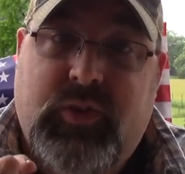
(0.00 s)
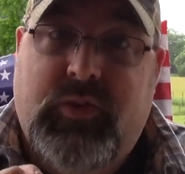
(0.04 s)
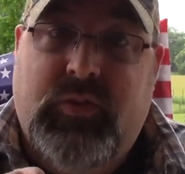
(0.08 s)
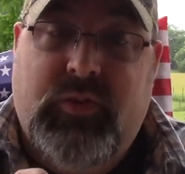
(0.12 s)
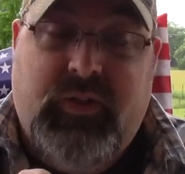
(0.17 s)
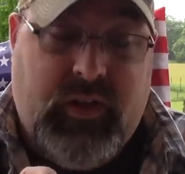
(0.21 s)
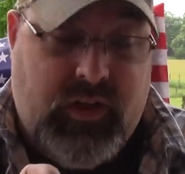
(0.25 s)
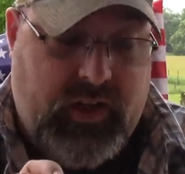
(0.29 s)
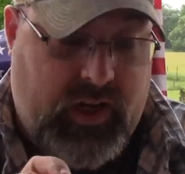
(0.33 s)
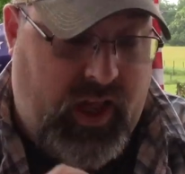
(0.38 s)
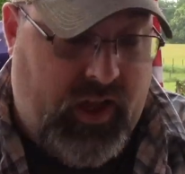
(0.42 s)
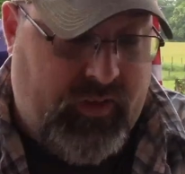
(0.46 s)

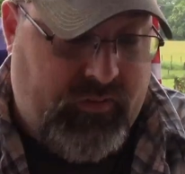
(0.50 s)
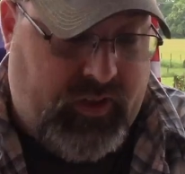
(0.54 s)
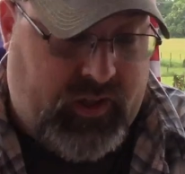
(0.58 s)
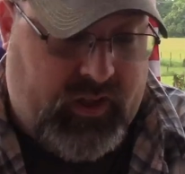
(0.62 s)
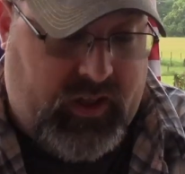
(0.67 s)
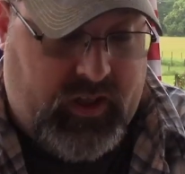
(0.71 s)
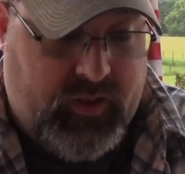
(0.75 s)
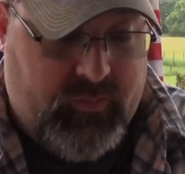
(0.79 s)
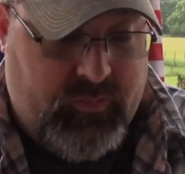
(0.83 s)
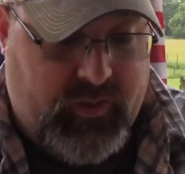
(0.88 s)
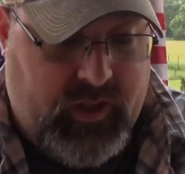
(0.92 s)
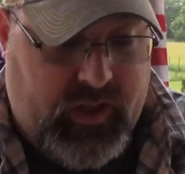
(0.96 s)
loving
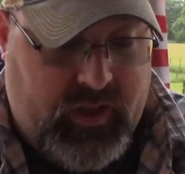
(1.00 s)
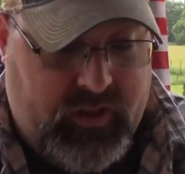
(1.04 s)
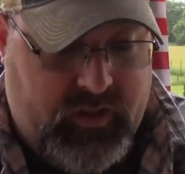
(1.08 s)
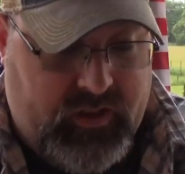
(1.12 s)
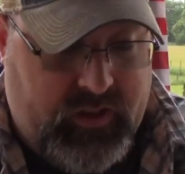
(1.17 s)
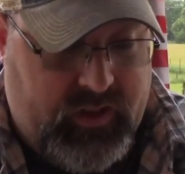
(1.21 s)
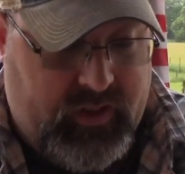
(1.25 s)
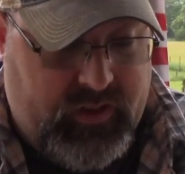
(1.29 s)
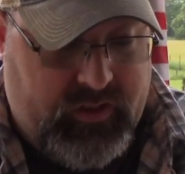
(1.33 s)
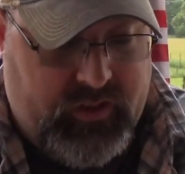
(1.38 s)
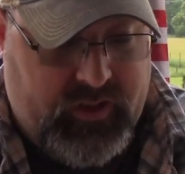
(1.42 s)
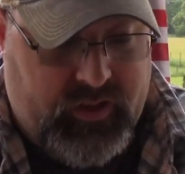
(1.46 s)
him, that
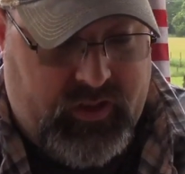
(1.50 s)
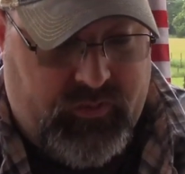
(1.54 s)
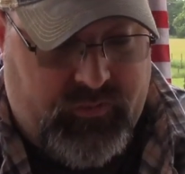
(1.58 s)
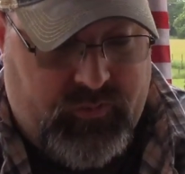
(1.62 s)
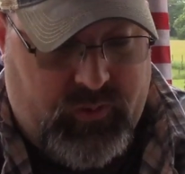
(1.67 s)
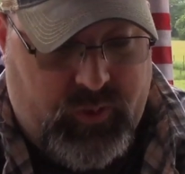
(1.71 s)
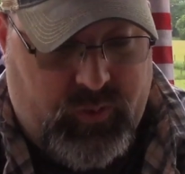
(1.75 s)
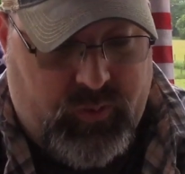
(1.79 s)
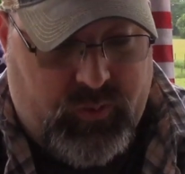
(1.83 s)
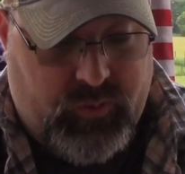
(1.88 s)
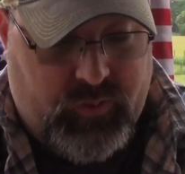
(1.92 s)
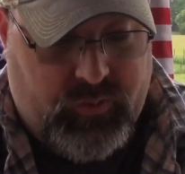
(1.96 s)

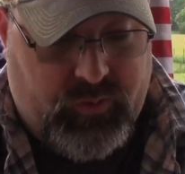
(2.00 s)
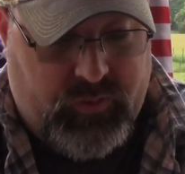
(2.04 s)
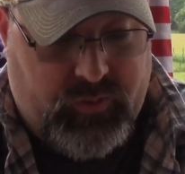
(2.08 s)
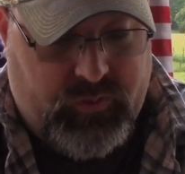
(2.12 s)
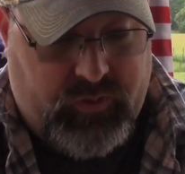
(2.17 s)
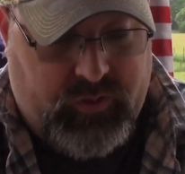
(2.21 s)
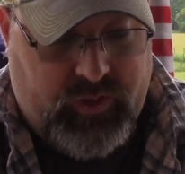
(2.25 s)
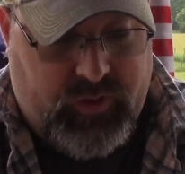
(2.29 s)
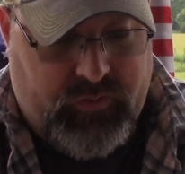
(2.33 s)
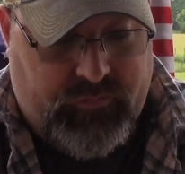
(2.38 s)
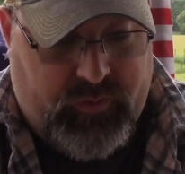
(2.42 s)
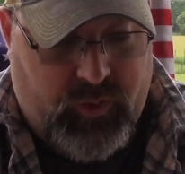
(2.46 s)

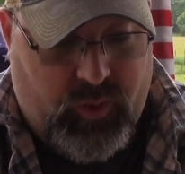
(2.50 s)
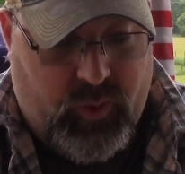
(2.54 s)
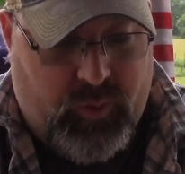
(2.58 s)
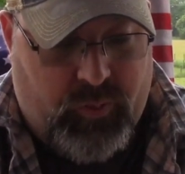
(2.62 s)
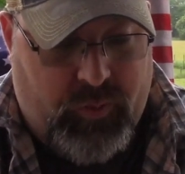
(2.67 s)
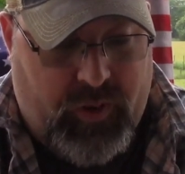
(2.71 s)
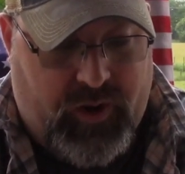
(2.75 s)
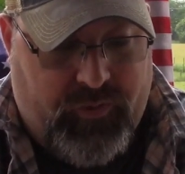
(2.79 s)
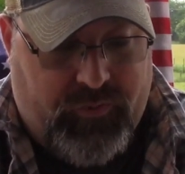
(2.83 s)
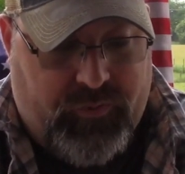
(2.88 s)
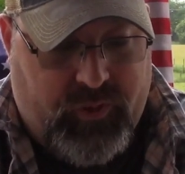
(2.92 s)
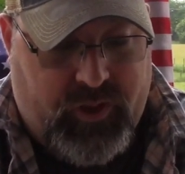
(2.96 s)
if you're
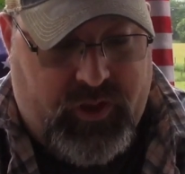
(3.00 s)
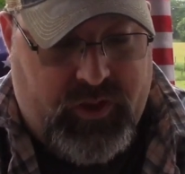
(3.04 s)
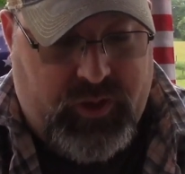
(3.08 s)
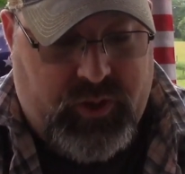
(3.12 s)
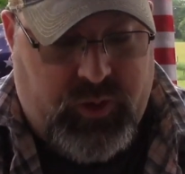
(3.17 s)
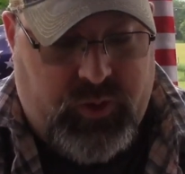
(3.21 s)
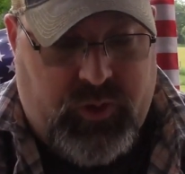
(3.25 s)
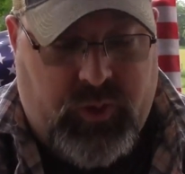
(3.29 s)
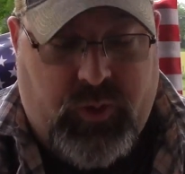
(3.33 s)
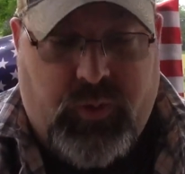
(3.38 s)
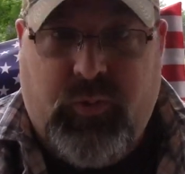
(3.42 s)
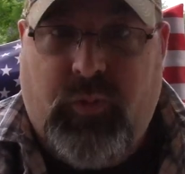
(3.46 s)
my friend,
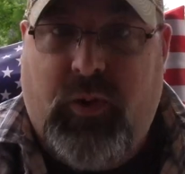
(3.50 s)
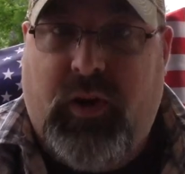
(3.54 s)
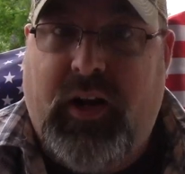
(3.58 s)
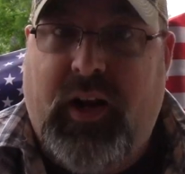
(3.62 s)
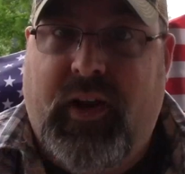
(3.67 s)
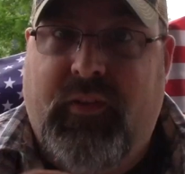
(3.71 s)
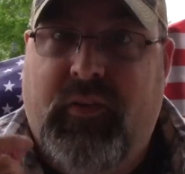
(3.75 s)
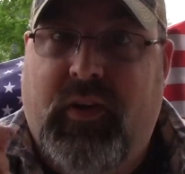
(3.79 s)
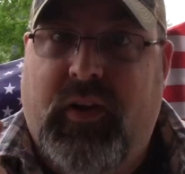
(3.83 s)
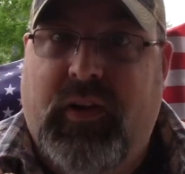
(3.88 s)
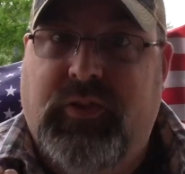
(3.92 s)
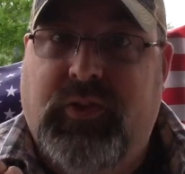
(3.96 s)
you do
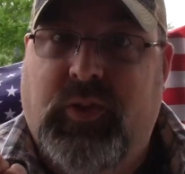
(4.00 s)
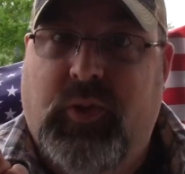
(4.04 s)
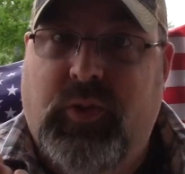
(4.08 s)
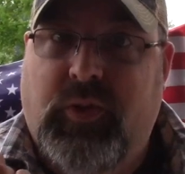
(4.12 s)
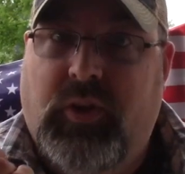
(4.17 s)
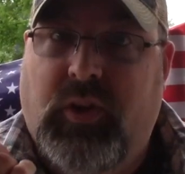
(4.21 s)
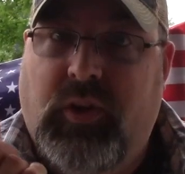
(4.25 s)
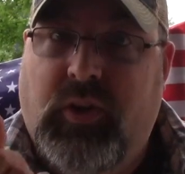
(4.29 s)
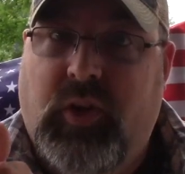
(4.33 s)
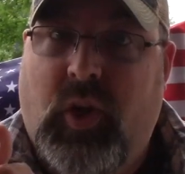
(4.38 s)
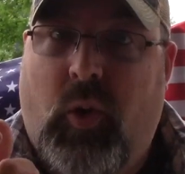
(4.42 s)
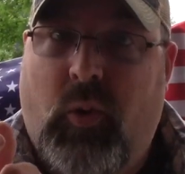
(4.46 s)
whatever. So
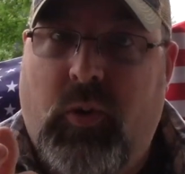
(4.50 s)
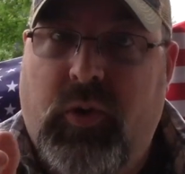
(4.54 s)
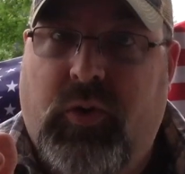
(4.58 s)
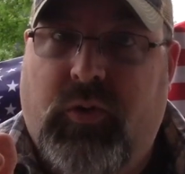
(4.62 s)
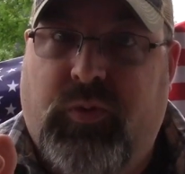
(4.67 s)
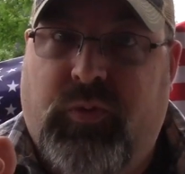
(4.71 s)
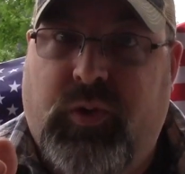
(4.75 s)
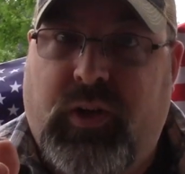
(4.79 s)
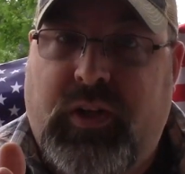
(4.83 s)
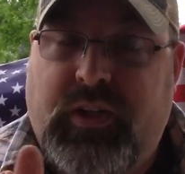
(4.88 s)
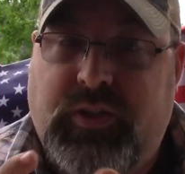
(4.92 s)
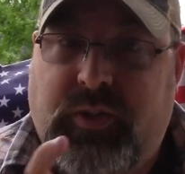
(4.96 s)
the loyal
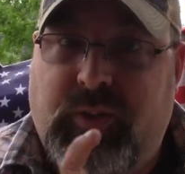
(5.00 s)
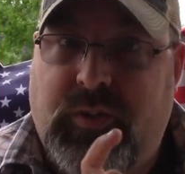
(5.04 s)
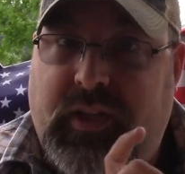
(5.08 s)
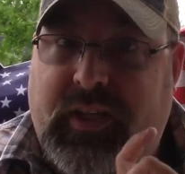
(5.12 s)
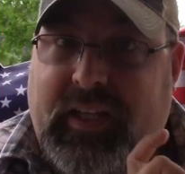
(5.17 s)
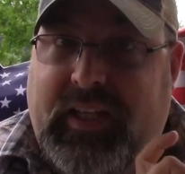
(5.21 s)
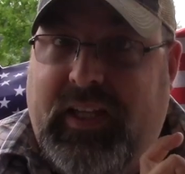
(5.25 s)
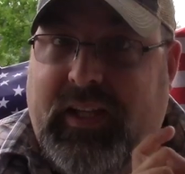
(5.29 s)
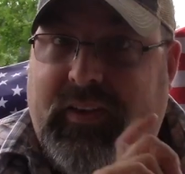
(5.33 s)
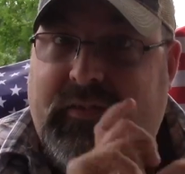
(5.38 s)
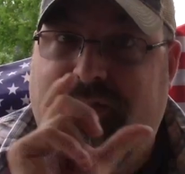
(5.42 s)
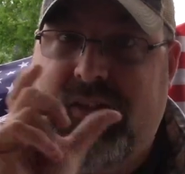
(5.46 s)
friend, so he
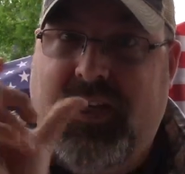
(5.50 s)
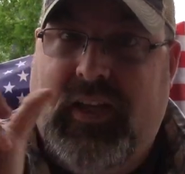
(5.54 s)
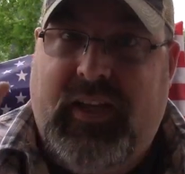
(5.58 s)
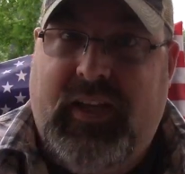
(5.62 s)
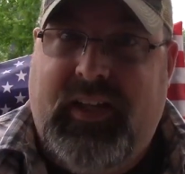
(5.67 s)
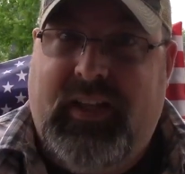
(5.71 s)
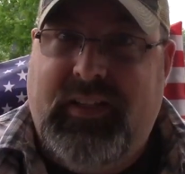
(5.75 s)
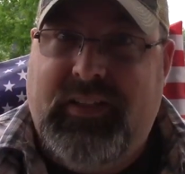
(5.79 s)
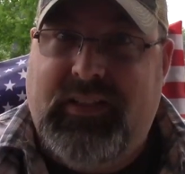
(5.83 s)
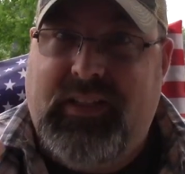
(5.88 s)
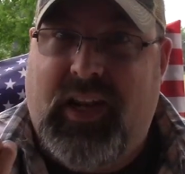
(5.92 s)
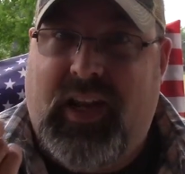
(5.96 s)
gives
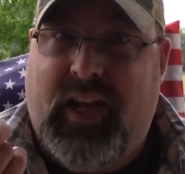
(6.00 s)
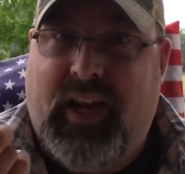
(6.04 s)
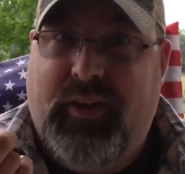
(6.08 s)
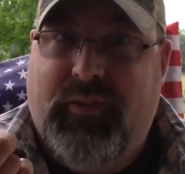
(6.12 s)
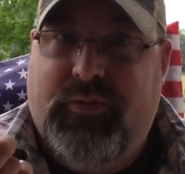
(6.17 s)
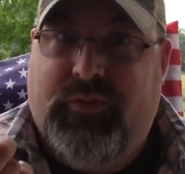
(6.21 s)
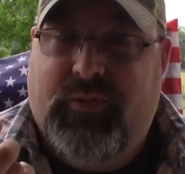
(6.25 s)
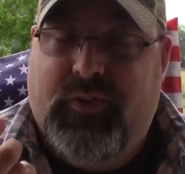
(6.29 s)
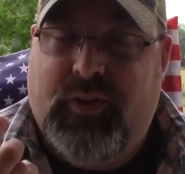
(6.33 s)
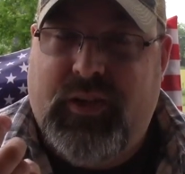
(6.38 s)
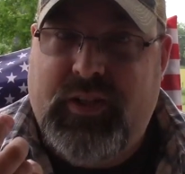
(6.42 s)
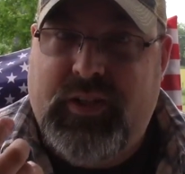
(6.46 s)
his life
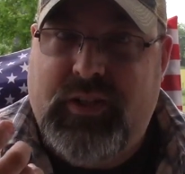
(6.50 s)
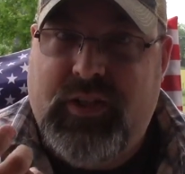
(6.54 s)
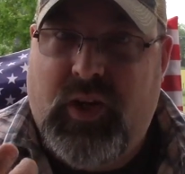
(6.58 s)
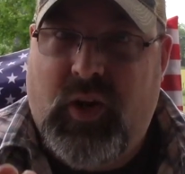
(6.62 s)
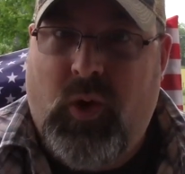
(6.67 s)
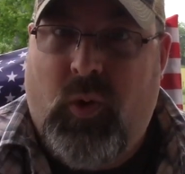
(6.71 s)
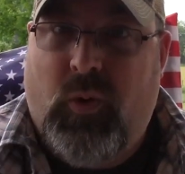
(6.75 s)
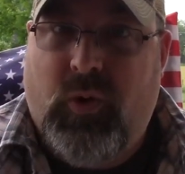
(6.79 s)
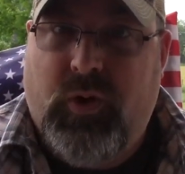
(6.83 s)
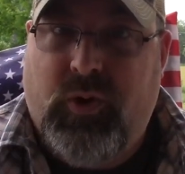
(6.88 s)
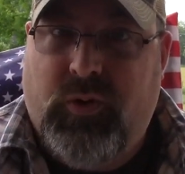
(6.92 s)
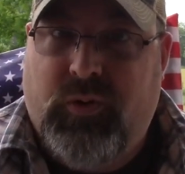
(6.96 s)
for his
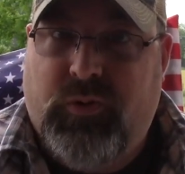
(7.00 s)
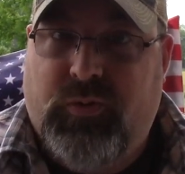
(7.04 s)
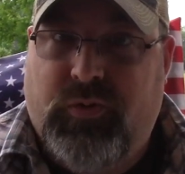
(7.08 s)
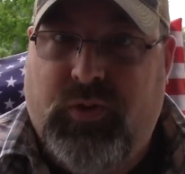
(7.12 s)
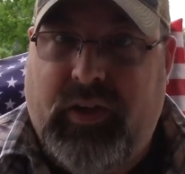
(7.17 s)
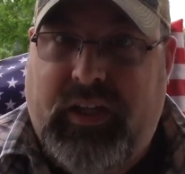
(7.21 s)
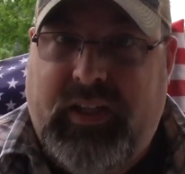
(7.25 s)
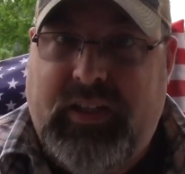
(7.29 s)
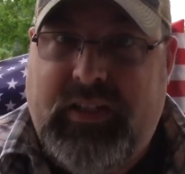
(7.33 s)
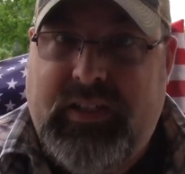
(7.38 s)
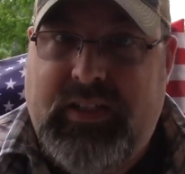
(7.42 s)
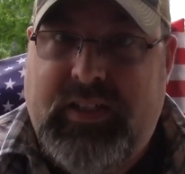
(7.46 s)
loyal
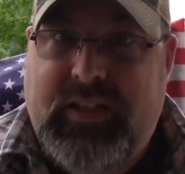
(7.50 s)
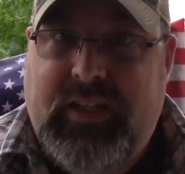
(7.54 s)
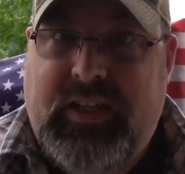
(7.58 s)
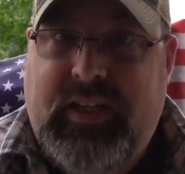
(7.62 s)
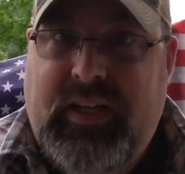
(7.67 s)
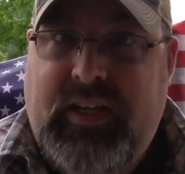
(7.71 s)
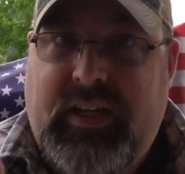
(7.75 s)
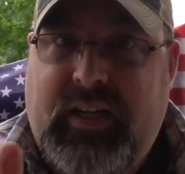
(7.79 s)
friends.